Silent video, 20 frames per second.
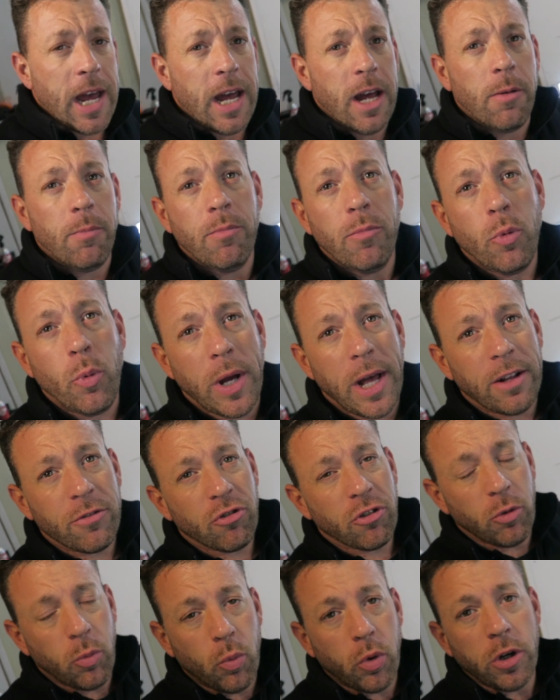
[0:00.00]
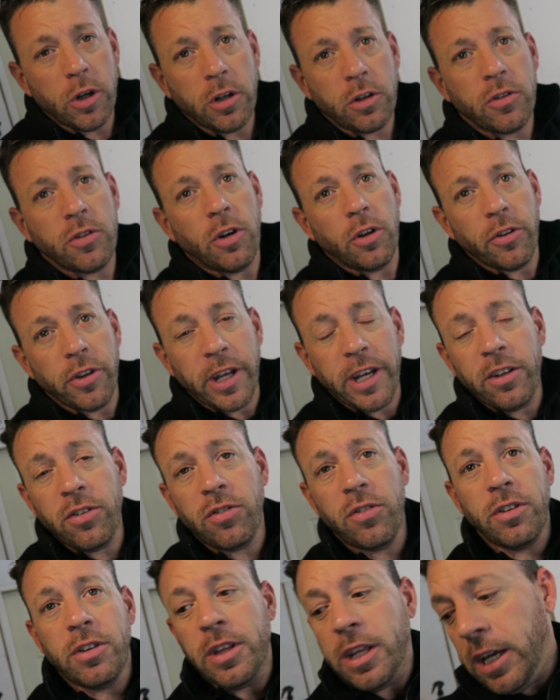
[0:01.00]
Um, we actually worked on
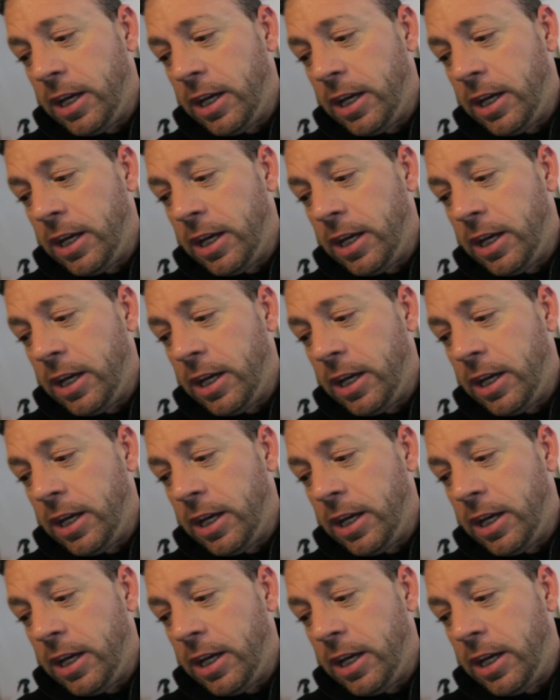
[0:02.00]
this,